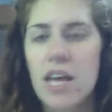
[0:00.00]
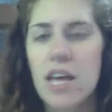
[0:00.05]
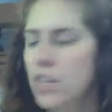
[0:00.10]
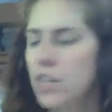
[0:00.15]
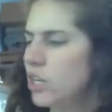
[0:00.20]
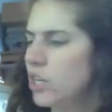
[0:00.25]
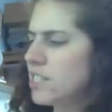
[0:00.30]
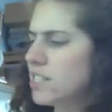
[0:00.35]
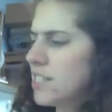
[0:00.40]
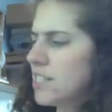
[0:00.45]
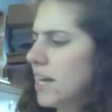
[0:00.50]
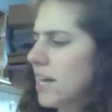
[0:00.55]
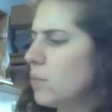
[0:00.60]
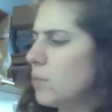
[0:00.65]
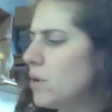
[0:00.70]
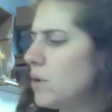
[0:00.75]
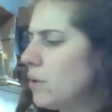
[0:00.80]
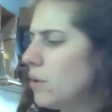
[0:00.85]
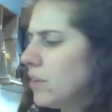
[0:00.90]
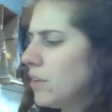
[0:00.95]
Looks like
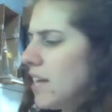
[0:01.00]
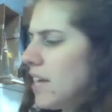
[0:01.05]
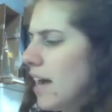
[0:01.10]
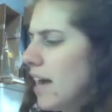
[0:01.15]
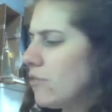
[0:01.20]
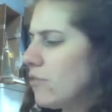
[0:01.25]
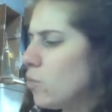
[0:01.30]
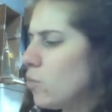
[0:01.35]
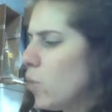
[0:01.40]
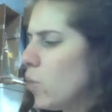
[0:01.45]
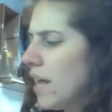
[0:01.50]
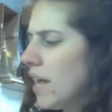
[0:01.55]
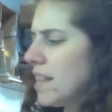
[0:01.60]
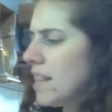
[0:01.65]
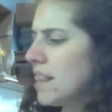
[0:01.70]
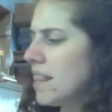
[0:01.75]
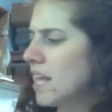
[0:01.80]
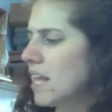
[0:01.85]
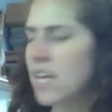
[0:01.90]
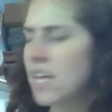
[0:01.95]
we only have one
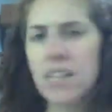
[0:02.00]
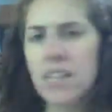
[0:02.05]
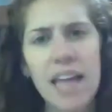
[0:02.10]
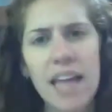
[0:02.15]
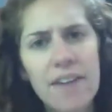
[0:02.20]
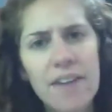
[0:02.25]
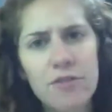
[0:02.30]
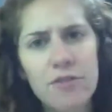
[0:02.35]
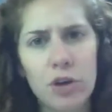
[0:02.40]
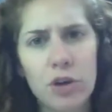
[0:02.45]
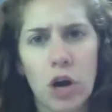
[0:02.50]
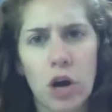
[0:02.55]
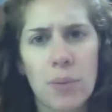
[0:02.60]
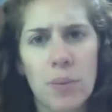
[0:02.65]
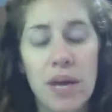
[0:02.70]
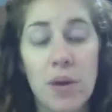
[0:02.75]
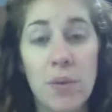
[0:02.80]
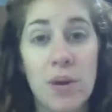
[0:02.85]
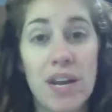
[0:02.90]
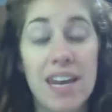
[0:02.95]
thing left for our
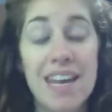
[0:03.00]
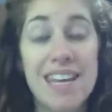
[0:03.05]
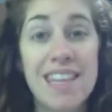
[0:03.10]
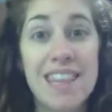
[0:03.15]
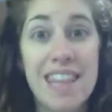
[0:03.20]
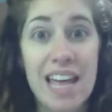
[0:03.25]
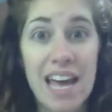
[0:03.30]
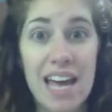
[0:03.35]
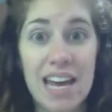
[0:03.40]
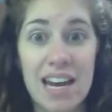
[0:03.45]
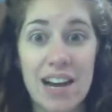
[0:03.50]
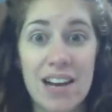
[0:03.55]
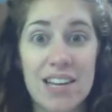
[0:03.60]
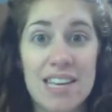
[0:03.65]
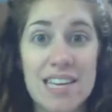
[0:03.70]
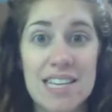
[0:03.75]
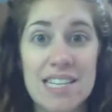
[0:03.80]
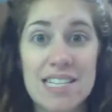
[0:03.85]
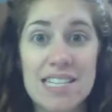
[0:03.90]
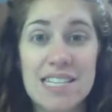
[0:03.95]
penguin, and that
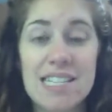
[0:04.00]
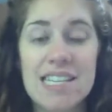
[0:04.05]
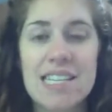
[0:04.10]
is